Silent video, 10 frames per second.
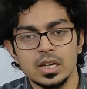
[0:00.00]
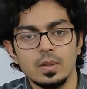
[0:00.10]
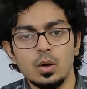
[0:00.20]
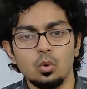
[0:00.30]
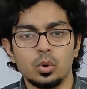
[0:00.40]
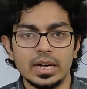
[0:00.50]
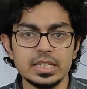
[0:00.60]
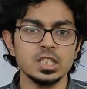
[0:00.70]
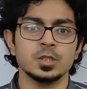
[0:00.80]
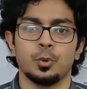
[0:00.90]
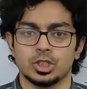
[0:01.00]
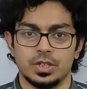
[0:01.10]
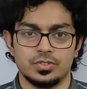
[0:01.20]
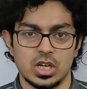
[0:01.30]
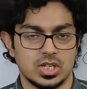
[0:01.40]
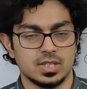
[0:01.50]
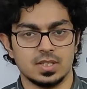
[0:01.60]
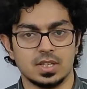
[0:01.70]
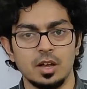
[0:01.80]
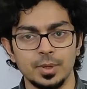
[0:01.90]
Now where is this positive charges
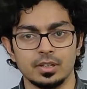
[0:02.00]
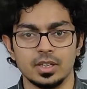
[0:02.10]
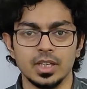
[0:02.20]
is coming?